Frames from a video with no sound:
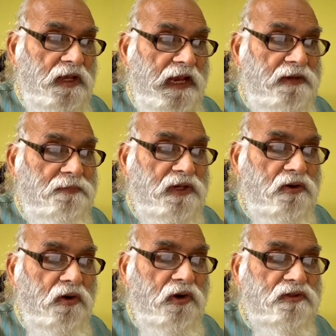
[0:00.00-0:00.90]
And
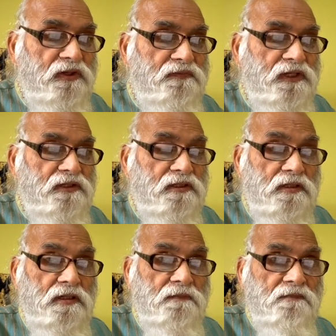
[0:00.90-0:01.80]
because of
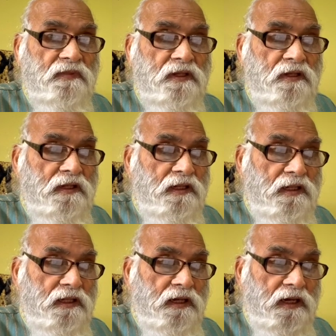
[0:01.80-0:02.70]
this
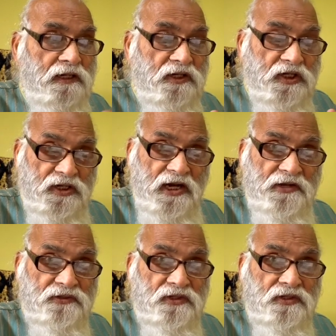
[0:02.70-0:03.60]

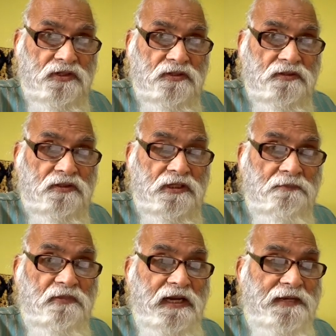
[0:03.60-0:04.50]
contrast,
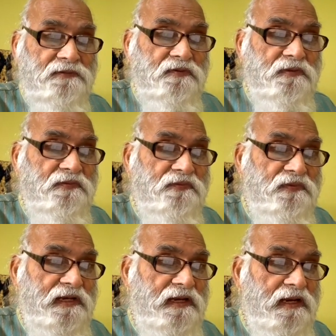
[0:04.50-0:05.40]
sometimes we
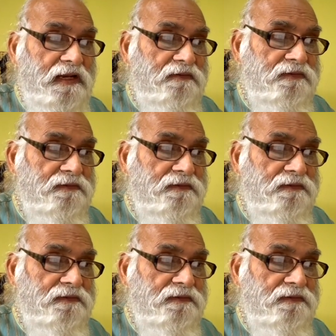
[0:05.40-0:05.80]
feel love.